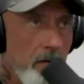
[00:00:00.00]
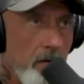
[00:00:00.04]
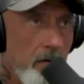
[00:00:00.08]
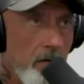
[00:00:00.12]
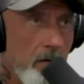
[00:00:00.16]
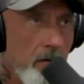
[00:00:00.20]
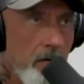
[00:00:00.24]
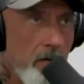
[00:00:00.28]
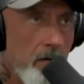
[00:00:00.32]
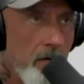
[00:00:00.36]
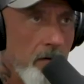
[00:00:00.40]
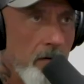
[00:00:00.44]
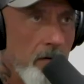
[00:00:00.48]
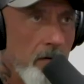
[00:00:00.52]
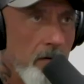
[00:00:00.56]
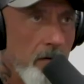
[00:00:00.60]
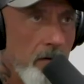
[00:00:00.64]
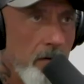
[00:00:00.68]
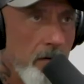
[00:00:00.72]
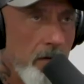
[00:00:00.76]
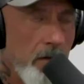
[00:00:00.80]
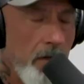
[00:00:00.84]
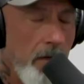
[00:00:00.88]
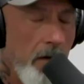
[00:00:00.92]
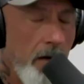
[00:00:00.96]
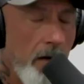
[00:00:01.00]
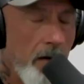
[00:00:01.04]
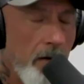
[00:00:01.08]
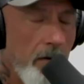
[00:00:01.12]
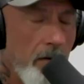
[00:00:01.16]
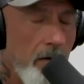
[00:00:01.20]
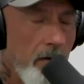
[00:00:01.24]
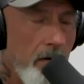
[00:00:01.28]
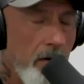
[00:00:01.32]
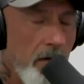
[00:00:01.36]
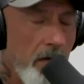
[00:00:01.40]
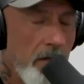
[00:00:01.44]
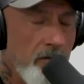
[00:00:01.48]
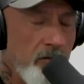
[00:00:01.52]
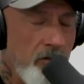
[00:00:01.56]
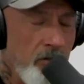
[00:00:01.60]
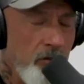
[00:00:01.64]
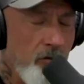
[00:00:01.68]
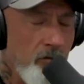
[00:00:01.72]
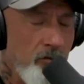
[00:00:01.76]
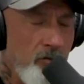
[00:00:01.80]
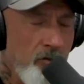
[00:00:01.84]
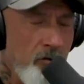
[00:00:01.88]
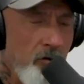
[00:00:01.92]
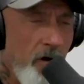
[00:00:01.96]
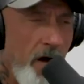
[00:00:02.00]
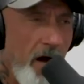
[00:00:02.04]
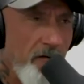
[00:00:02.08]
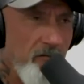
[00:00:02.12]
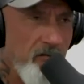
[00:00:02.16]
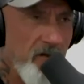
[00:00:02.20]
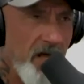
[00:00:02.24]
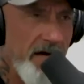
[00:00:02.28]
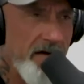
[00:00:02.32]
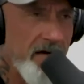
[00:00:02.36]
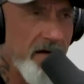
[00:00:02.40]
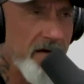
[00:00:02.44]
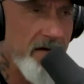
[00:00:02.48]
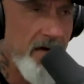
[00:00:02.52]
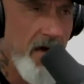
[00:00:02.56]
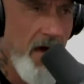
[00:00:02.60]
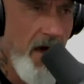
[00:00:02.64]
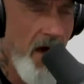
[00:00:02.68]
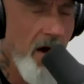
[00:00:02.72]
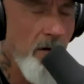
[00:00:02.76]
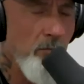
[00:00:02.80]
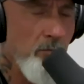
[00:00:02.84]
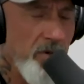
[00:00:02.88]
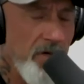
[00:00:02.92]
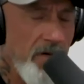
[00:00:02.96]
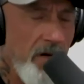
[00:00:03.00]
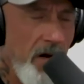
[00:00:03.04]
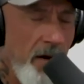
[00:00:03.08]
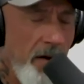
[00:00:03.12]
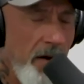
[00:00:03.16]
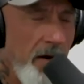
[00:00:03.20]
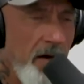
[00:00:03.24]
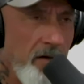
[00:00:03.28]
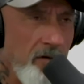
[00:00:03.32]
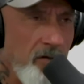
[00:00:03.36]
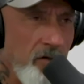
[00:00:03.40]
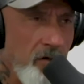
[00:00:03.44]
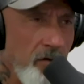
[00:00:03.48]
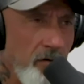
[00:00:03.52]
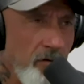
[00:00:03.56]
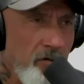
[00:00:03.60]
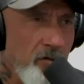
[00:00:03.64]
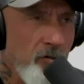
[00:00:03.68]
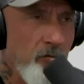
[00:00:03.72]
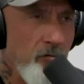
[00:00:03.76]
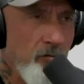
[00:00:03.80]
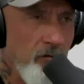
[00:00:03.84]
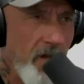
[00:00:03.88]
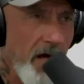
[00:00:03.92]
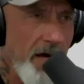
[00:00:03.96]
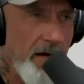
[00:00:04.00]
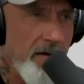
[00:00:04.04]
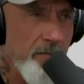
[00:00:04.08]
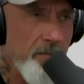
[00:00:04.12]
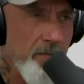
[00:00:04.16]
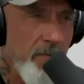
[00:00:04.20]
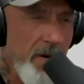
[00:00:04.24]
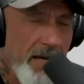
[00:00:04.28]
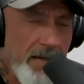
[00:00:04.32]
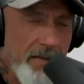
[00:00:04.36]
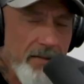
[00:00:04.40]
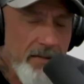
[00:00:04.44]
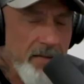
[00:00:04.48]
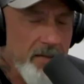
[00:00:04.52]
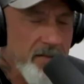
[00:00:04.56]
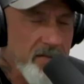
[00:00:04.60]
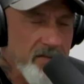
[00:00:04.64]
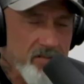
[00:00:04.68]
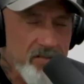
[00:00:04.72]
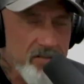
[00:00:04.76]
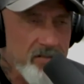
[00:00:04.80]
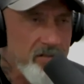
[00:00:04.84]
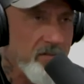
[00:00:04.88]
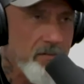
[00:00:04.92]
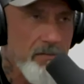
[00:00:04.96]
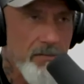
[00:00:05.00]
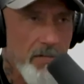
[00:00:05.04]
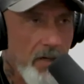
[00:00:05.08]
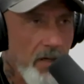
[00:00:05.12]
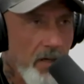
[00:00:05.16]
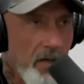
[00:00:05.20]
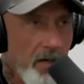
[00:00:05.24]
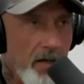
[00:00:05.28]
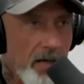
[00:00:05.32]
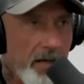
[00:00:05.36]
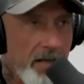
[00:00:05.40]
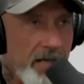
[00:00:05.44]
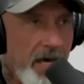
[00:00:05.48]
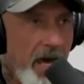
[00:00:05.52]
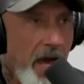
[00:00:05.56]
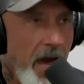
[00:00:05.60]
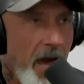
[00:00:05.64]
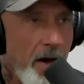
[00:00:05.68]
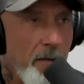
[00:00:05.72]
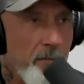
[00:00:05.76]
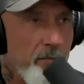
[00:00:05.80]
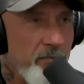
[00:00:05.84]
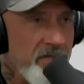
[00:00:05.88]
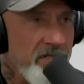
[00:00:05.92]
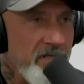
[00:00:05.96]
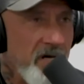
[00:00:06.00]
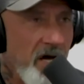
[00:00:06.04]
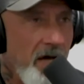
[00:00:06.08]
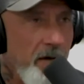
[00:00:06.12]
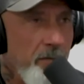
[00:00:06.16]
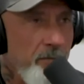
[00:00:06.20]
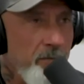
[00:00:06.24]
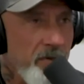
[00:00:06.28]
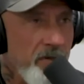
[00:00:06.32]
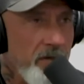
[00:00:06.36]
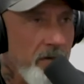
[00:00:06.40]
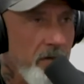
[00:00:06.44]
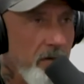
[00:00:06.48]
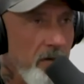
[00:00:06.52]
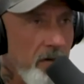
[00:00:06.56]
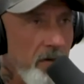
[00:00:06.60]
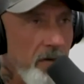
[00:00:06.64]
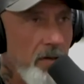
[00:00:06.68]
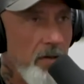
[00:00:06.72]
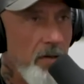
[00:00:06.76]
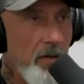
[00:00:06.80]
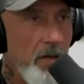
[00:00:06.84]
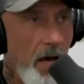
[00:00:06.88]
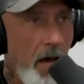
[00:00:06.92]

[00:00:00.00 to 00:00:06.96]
know when to do that. Yeah. Guys, do you, a, do you have like a, a camp? Uh, uh, do you, do you like make this camp type you